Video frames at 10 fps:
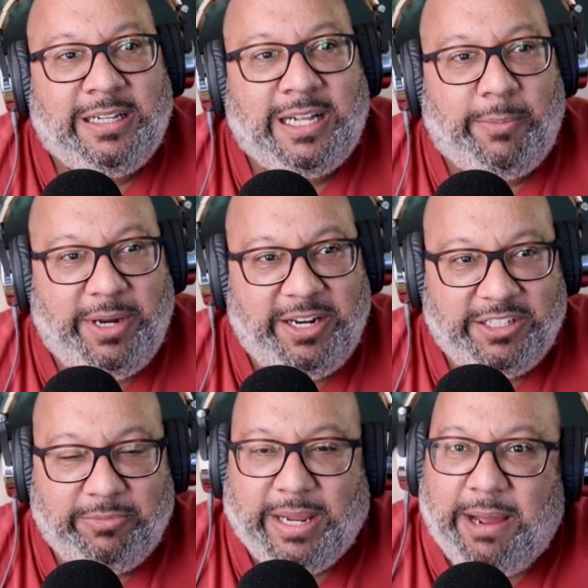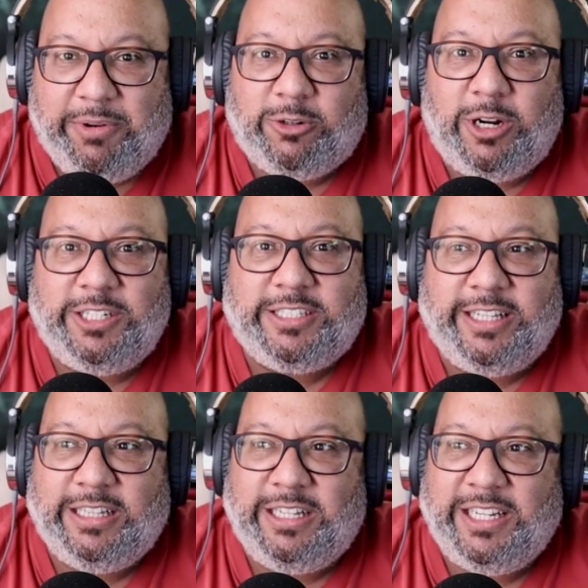I've been into some Captain Crunch
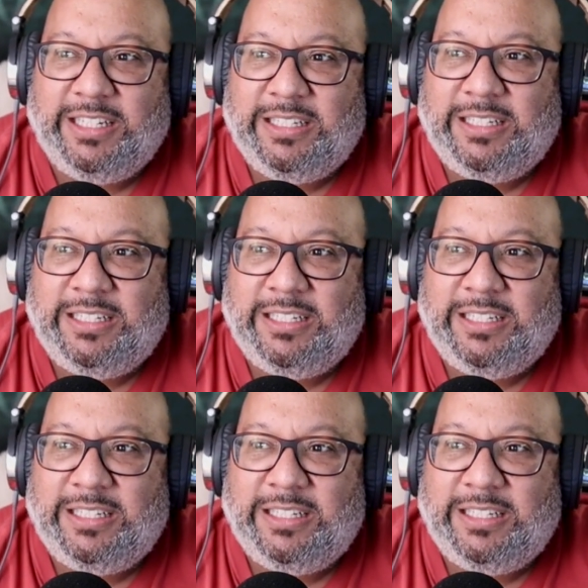lately.